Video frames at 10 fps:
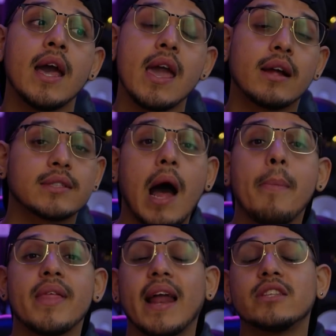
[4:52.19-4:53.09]
And on top
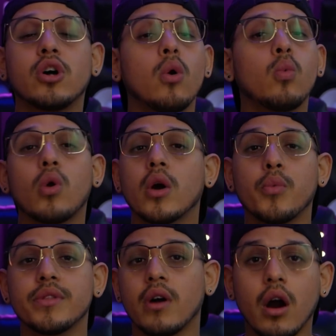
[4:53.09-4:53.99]
of that, I don't work
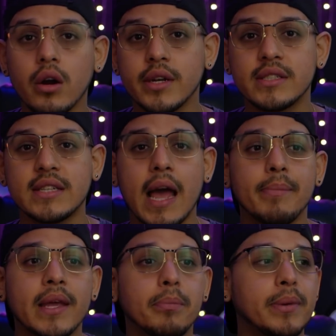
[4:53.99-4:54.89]
with artists. I
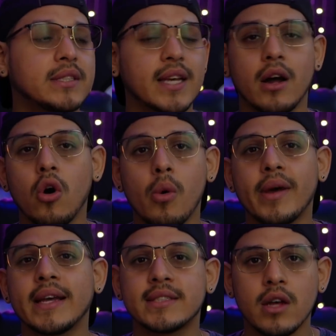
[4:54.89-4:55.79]
make beats at home
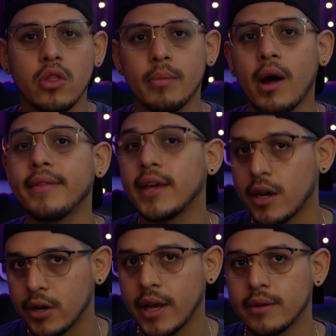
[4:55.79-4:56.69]
and I sell them on the
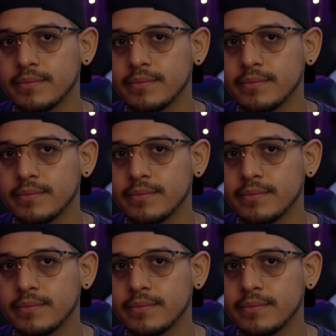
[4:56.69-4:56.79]
internet.